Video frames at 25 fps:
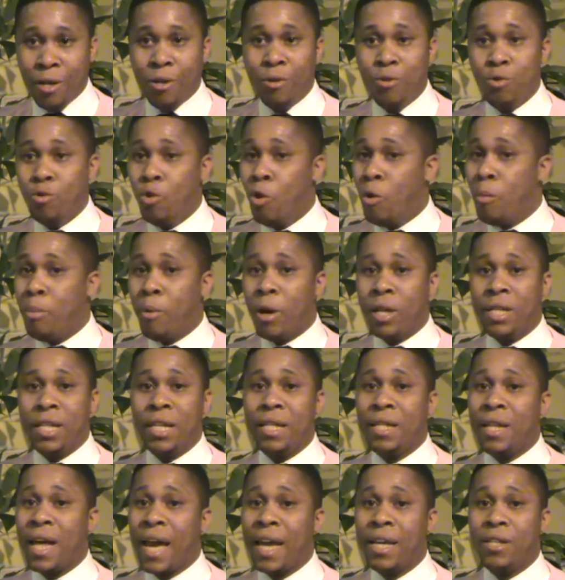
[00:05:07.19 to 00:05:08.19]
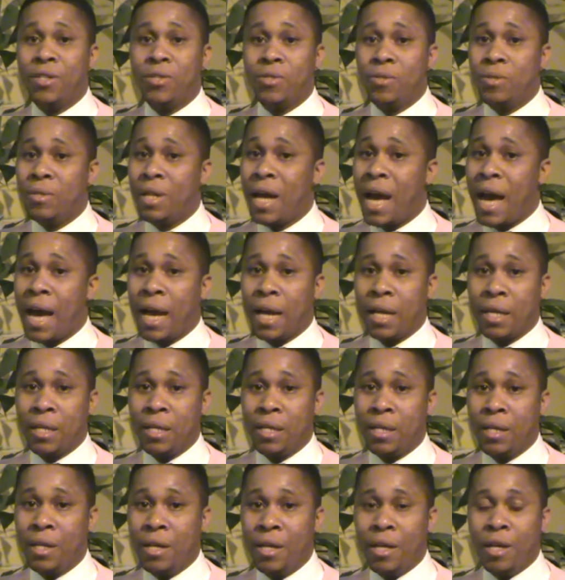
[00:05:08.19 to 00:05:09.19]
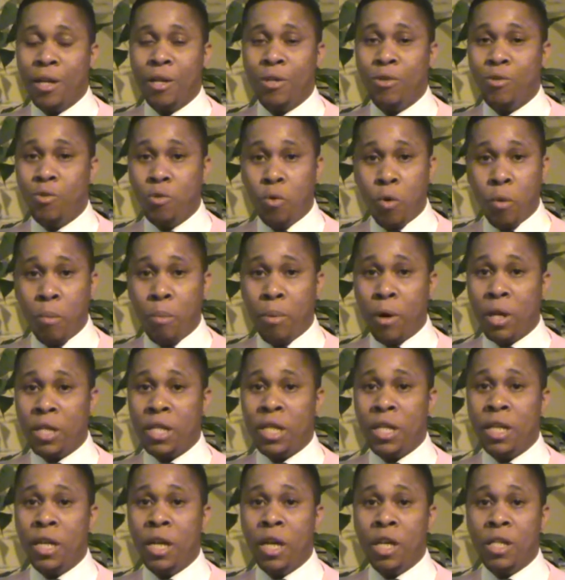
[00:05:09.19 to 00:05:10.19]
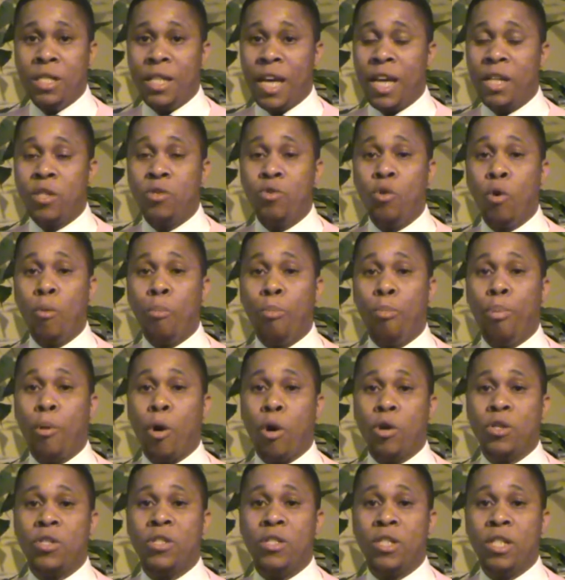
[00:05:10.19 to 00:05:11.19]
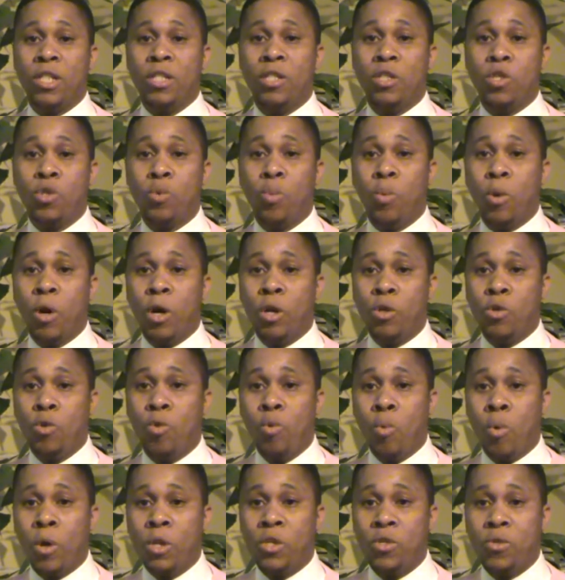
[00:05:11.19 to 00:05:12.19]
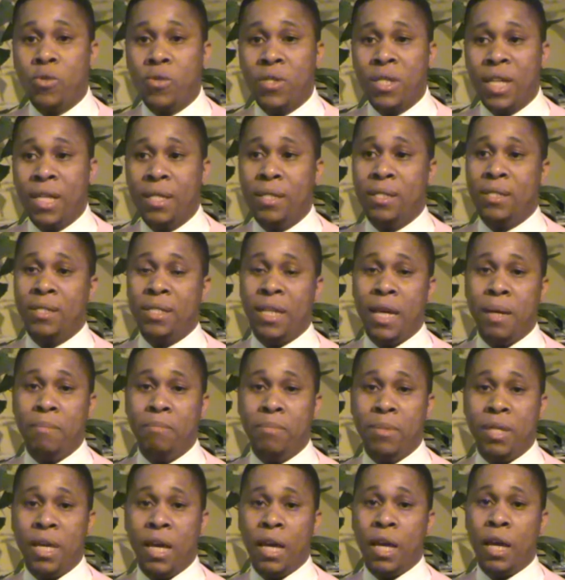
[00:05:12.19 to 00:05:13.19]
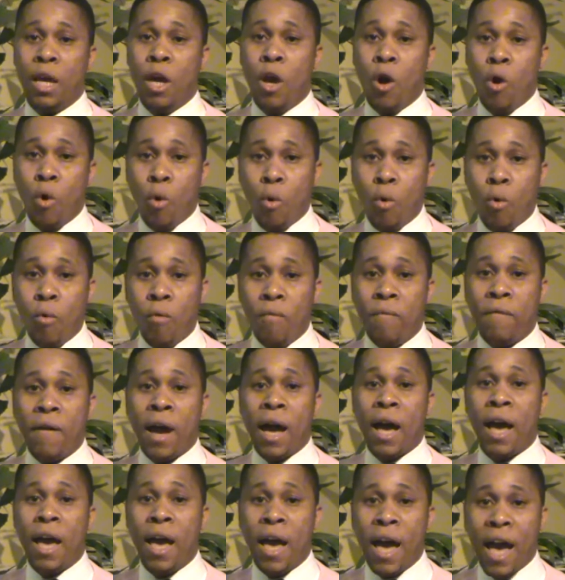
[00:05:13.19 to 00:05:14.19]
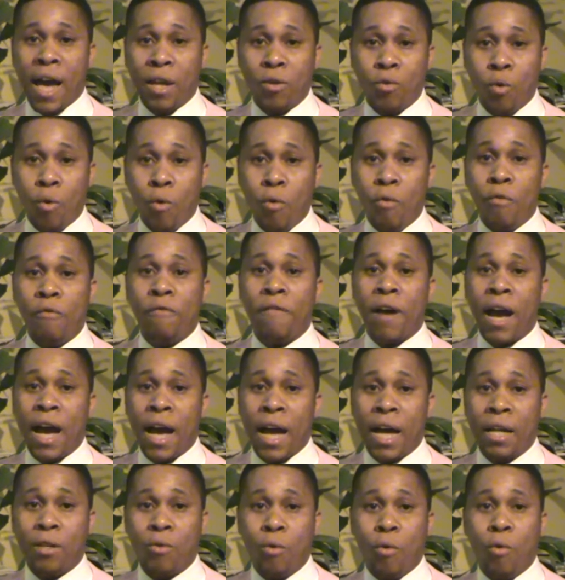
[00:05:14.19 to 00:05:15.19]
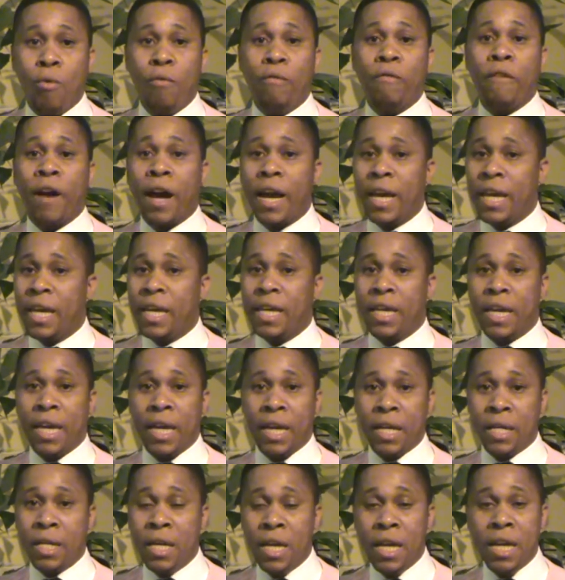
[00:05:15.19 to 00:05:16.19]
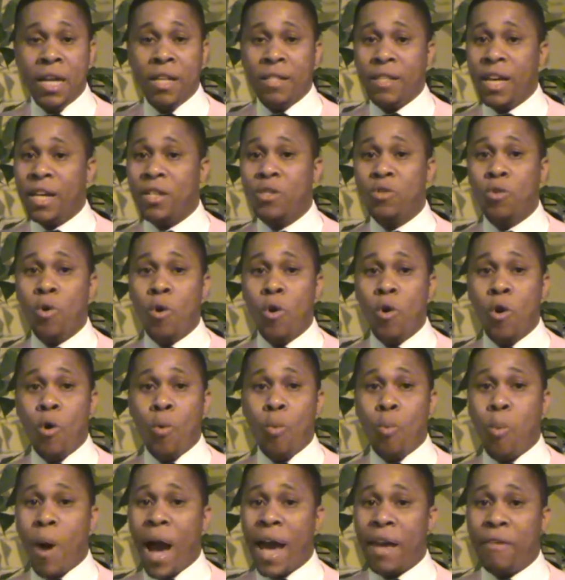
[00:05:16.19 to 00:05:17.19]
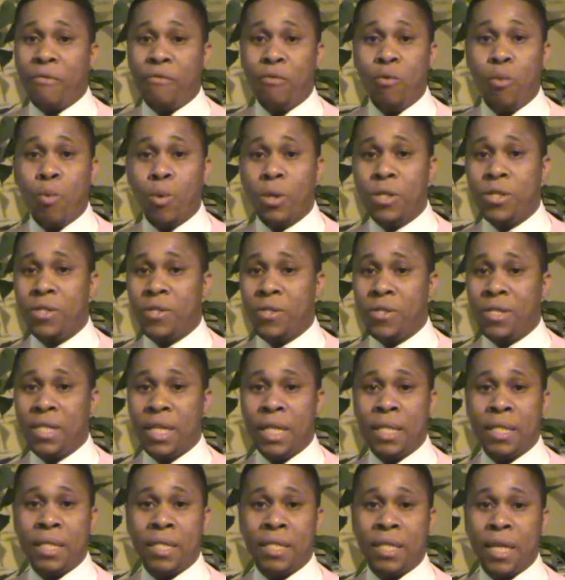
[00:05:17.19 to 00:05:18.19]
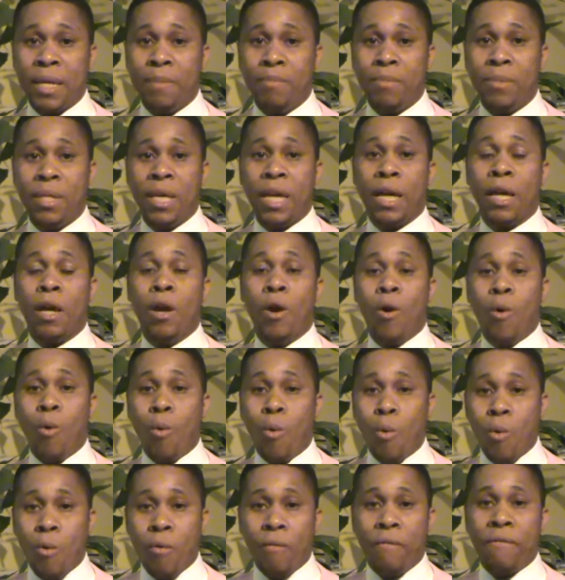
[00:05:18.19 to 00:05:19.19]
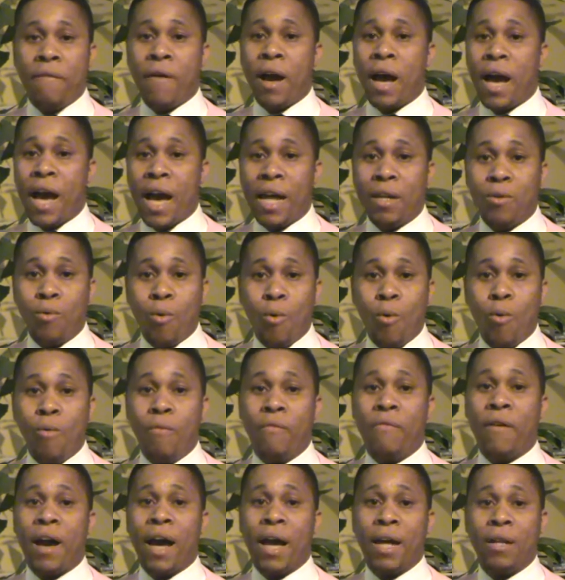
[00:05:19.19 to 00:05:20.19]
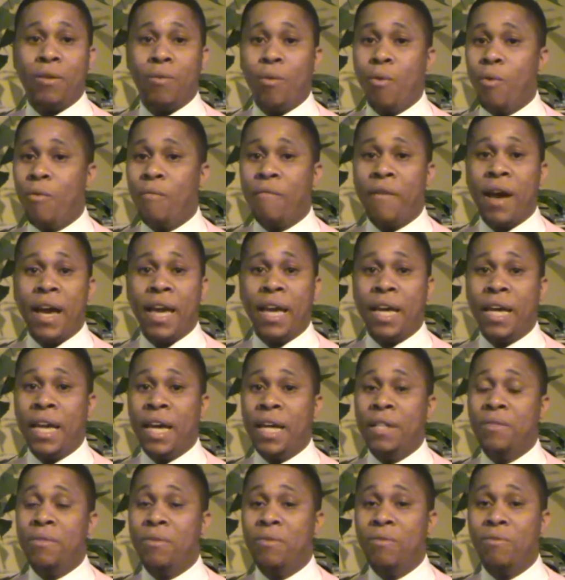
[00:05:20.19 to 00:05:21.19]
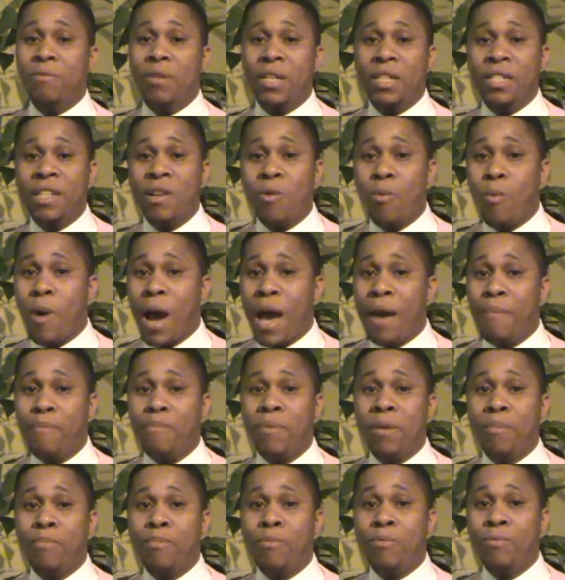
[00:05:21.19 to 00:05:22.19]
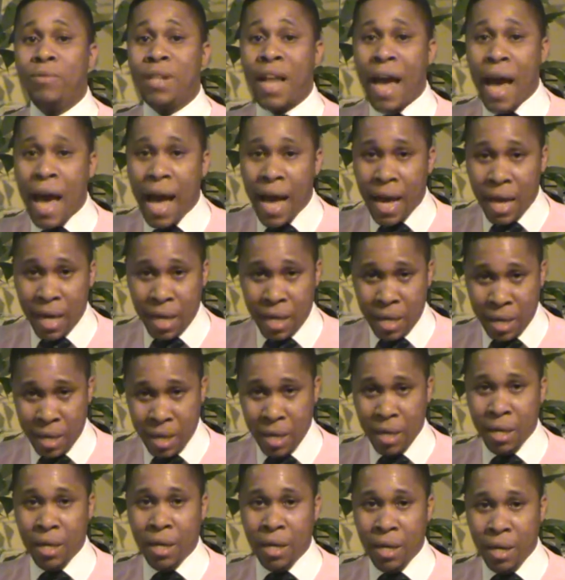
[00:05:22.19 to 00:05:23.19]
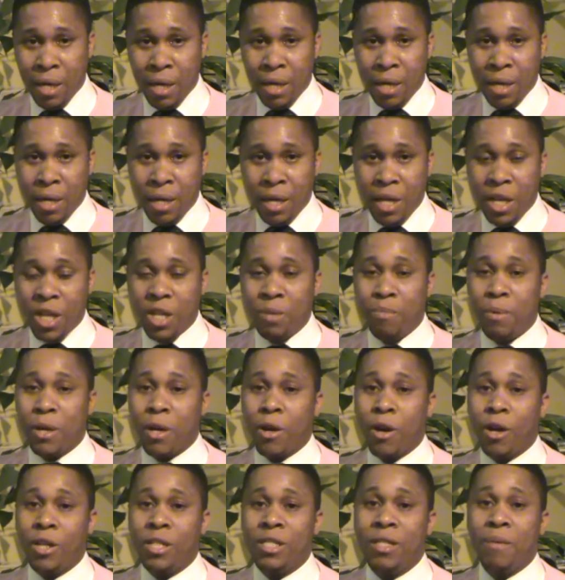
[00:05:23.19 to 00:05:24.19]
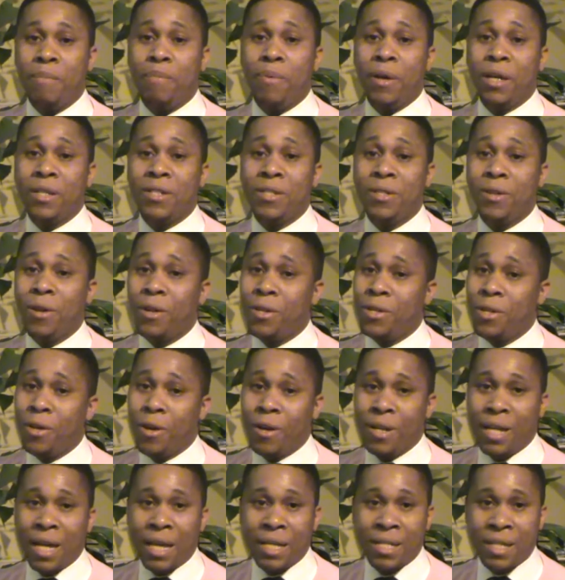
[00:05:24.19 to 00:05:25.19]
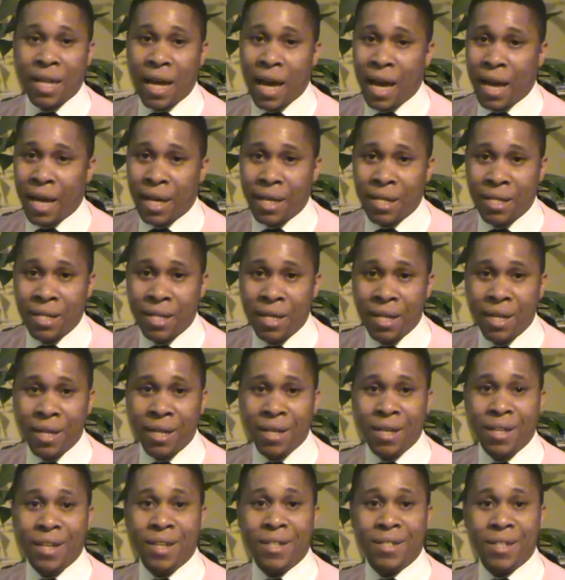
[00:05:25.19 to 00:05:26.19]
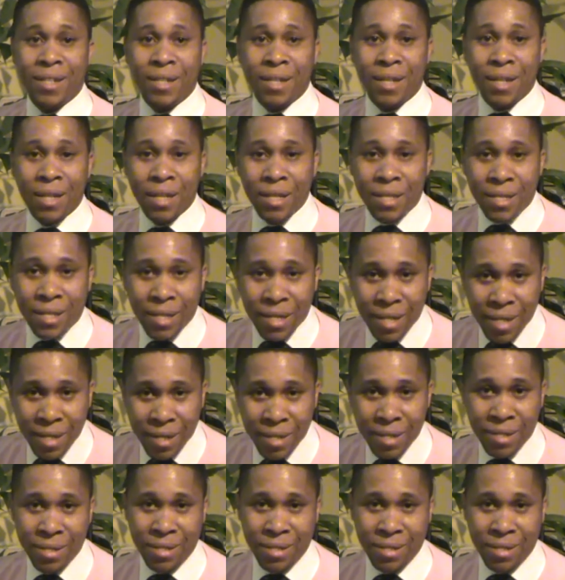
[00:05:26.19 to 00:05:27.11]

Nobody likes to nag. There's no boss in this world who wants to say the same thing over and over and over again. There's no wife who wants to say the same thing over and over and over again. The reason why people nag is because the person on the other side isn't listening.